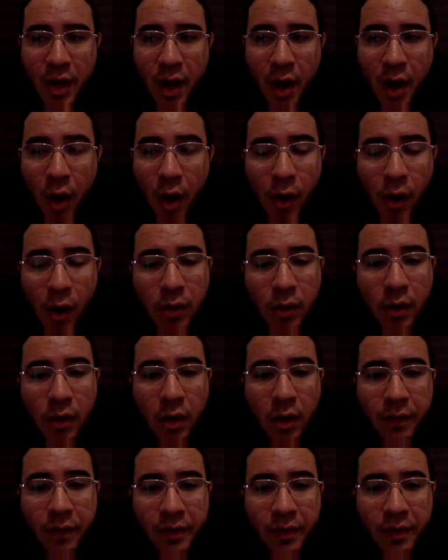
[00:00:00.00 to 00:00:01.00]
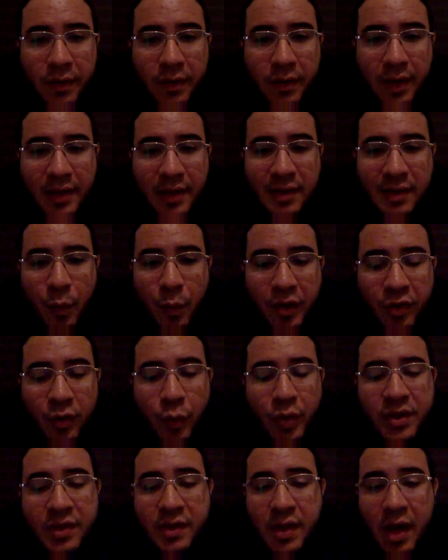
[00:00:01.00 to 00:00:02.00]
all of the things that we
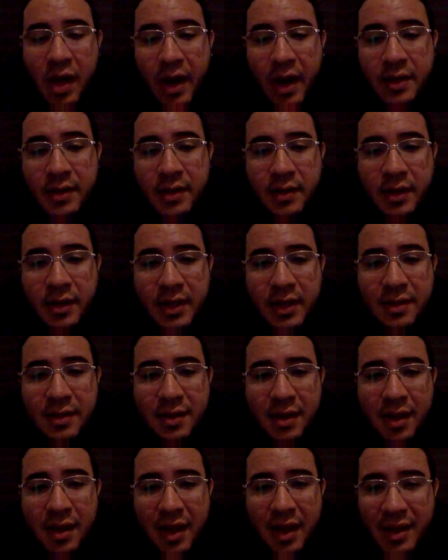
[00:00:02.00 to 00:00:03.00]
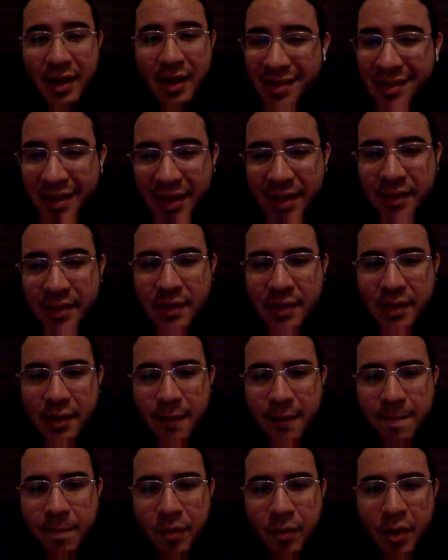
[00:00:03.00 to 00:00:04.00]
do in science is this.
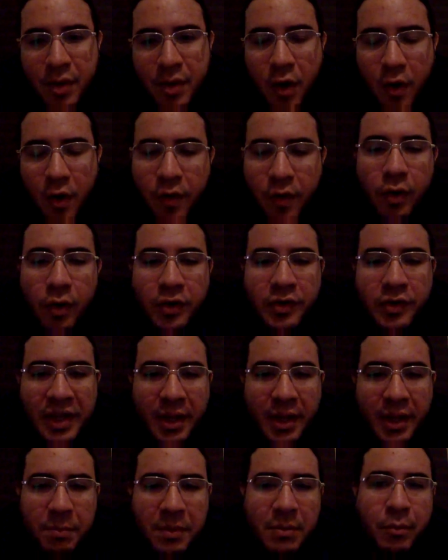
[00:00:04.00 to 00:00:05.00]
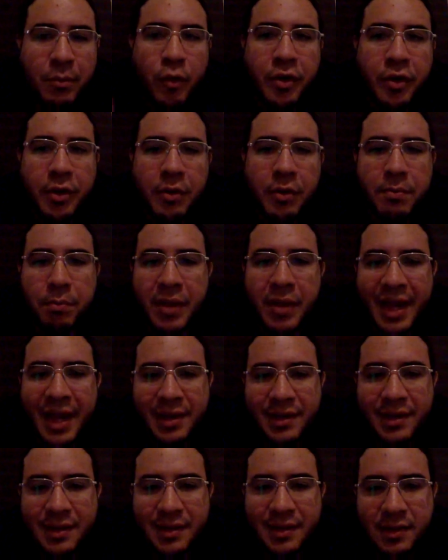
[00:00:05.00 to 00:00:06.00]
Of course, it can be more
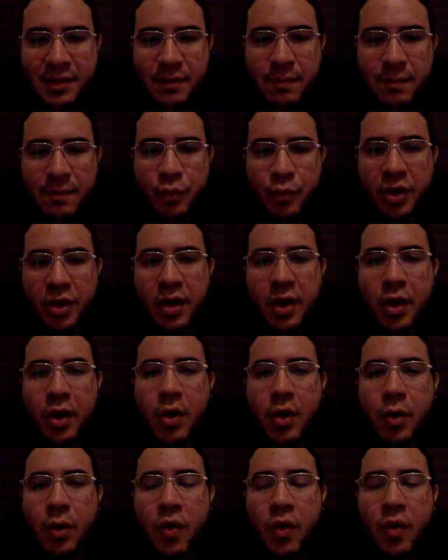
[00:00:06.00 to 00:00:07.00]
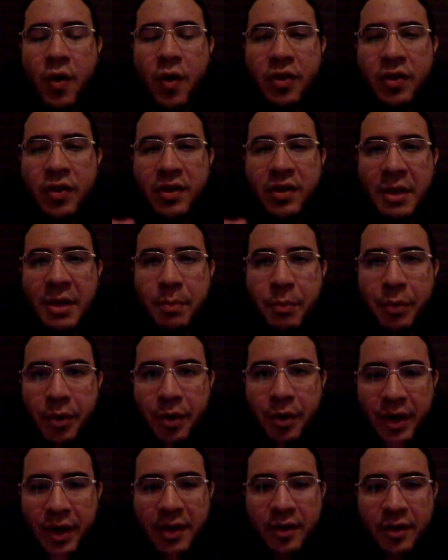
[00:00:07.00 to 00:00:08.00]
complex. You can go
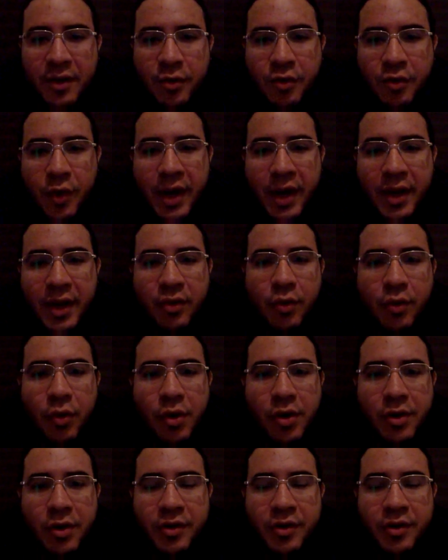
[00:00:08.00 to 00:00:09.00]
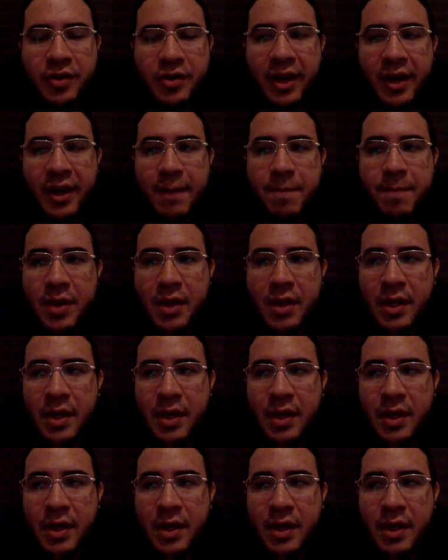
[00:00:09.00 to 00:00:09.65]
deeper into trying to understand